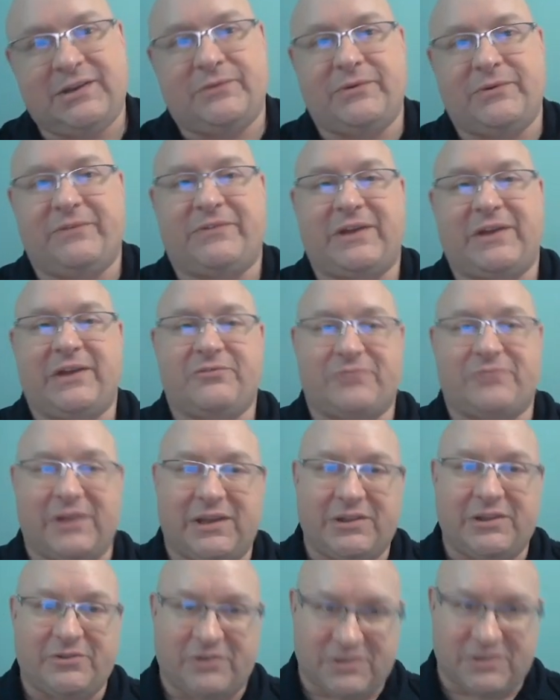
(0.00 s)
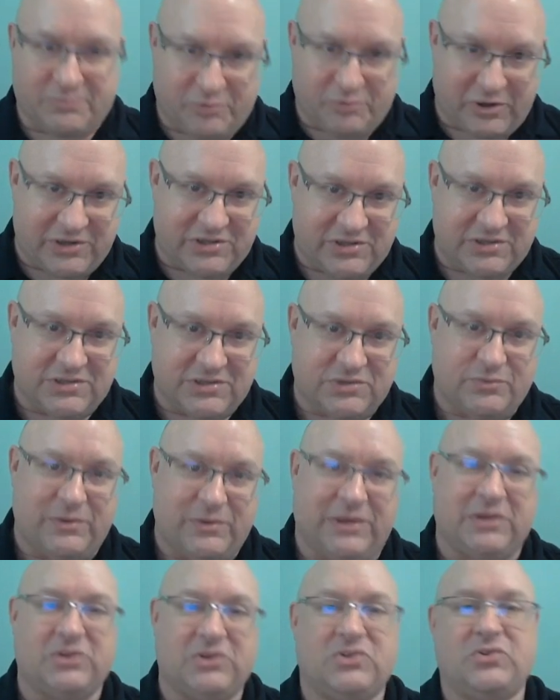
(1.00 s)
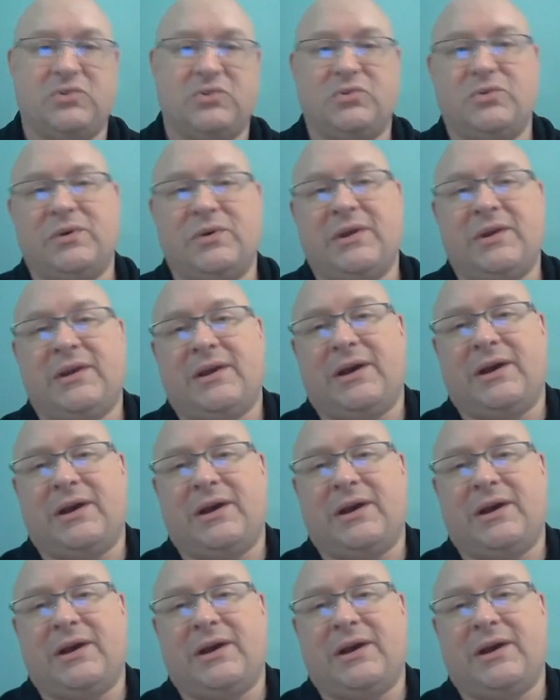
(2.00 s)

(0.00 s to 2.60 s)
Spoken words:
We've got regular expressions. We can do